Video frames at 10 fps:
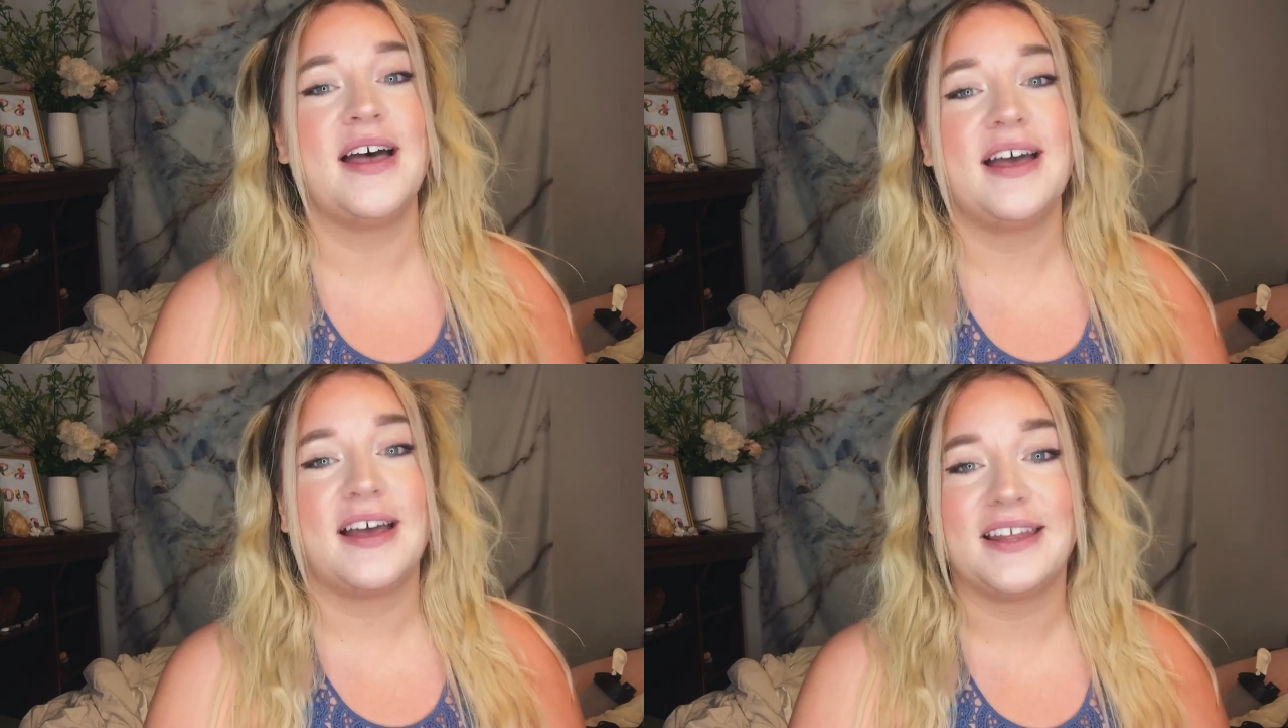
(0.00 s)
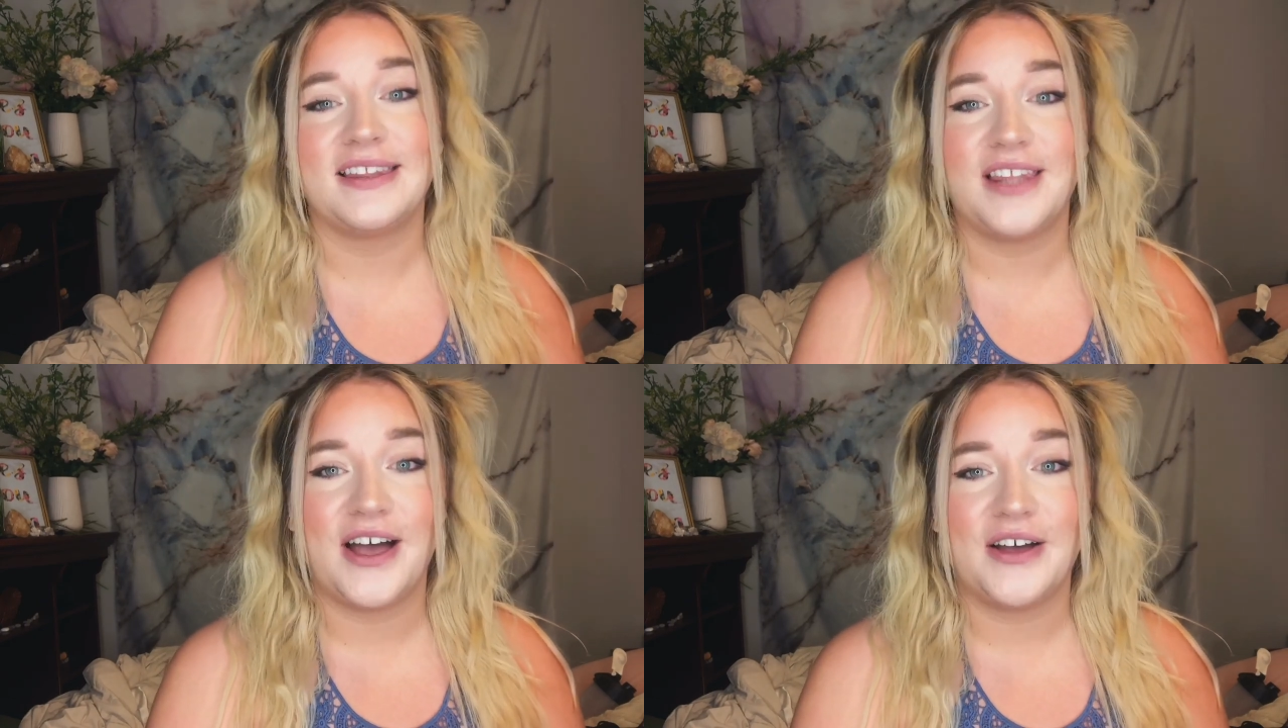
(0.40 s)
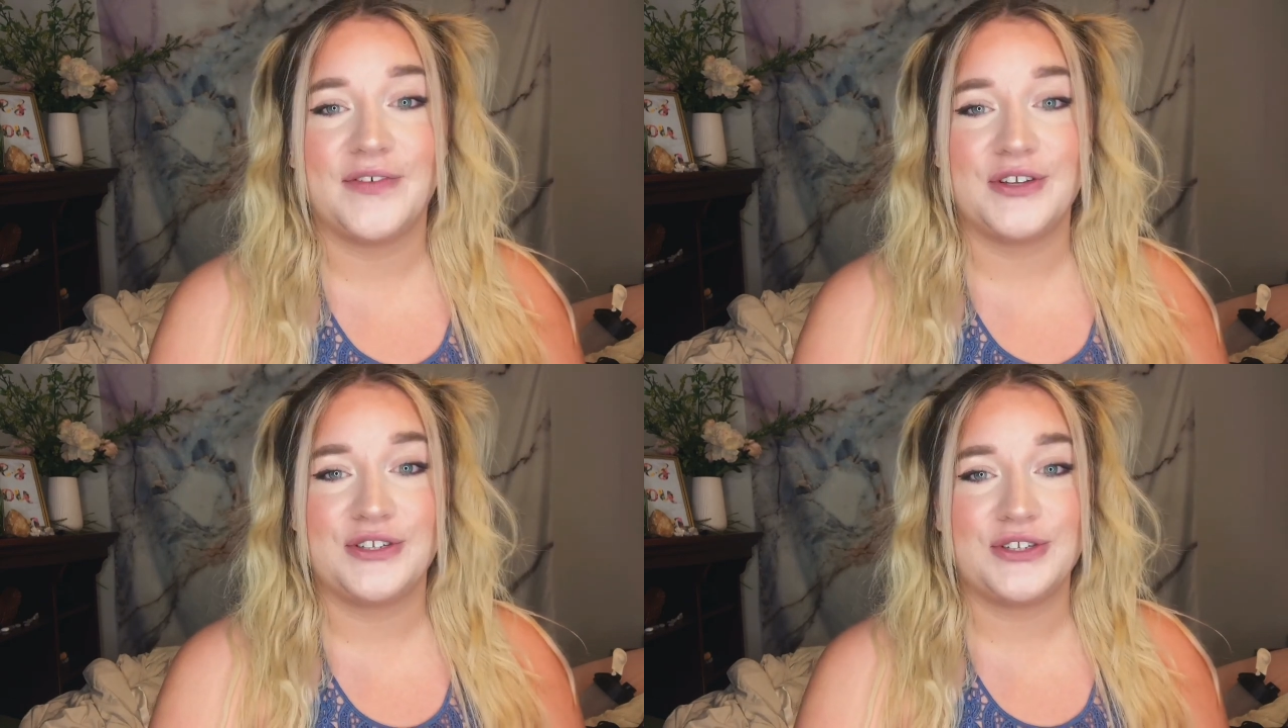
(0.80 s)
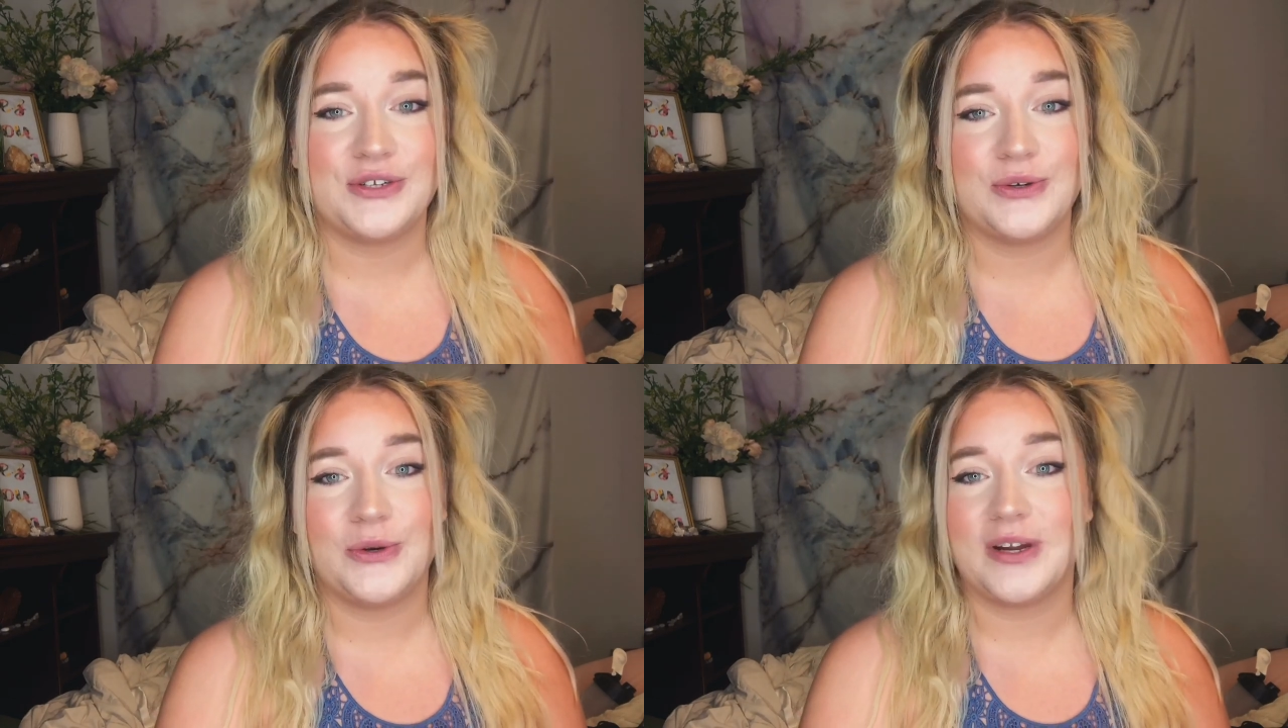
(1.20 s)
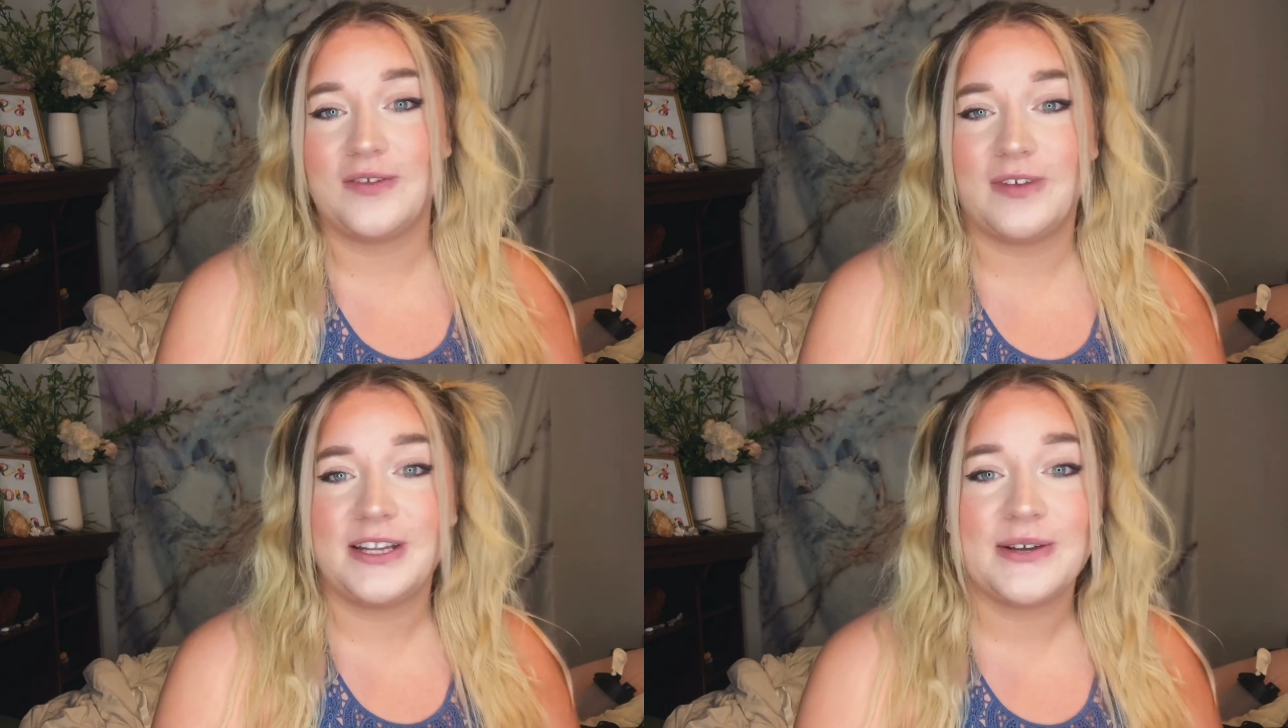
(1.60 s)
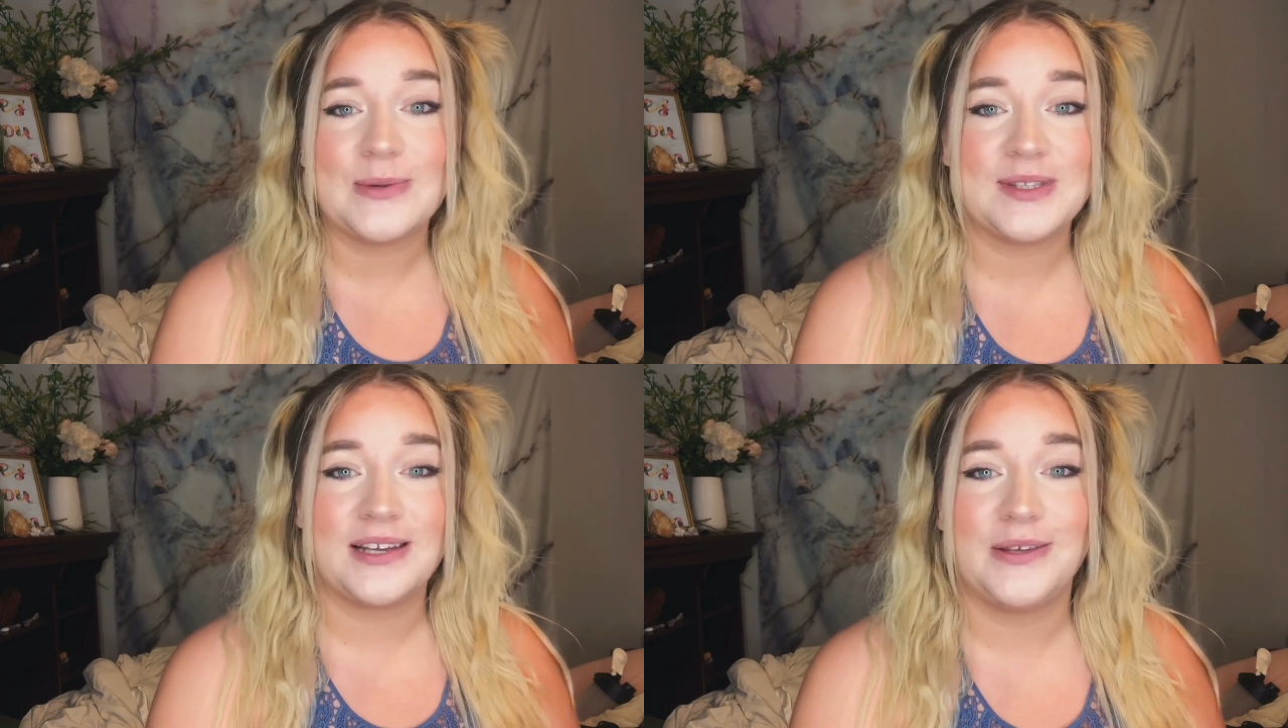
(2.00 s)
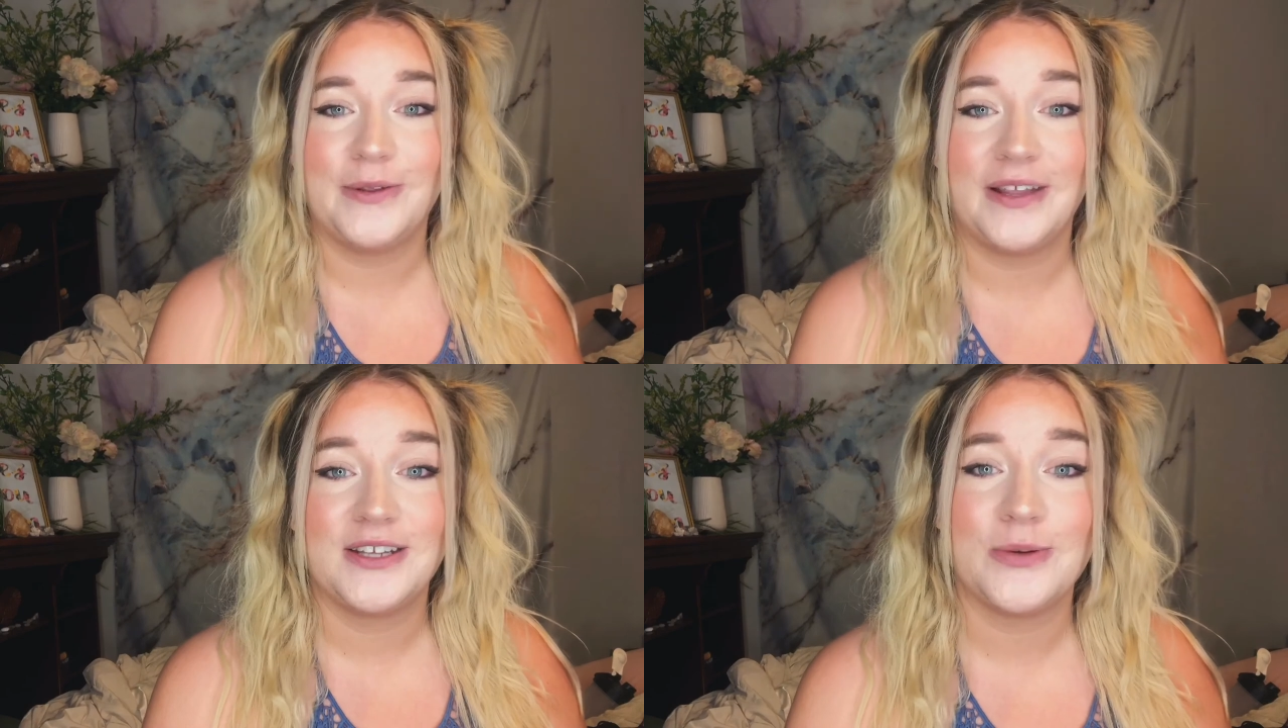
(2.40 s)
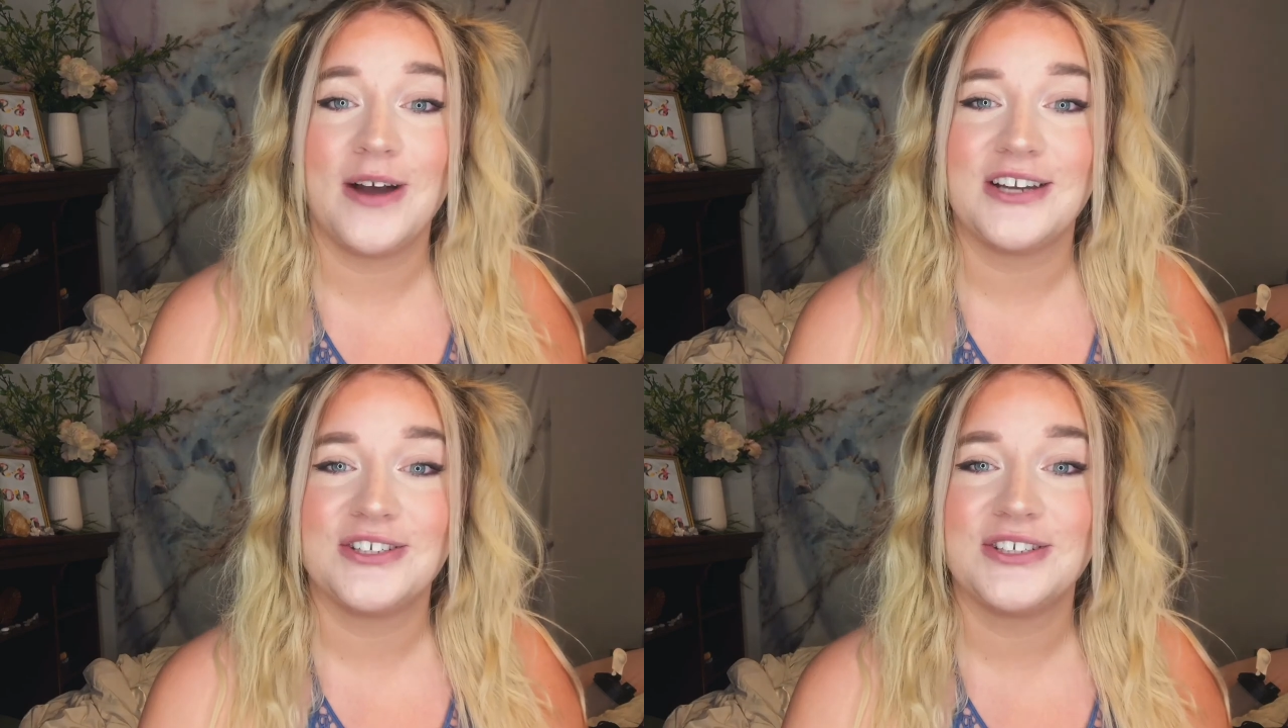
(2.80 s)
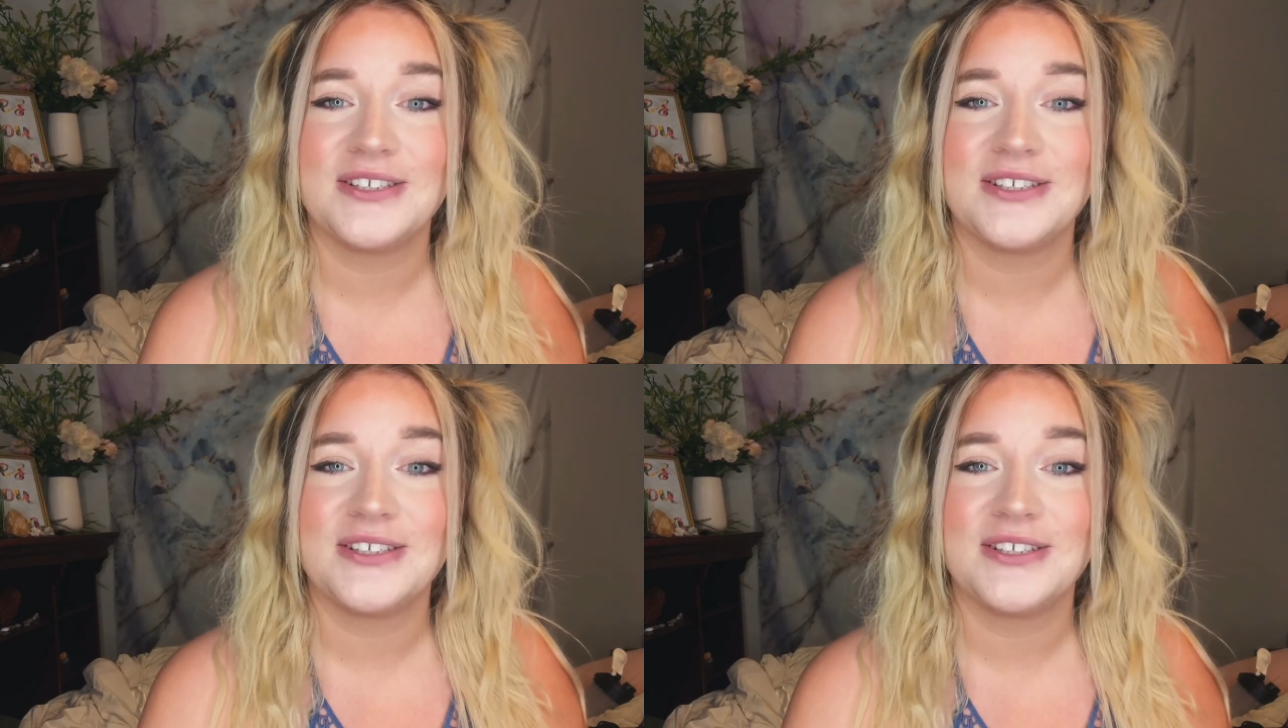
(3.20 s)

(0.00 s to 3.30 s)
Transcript: I love to create videos that you like to watch.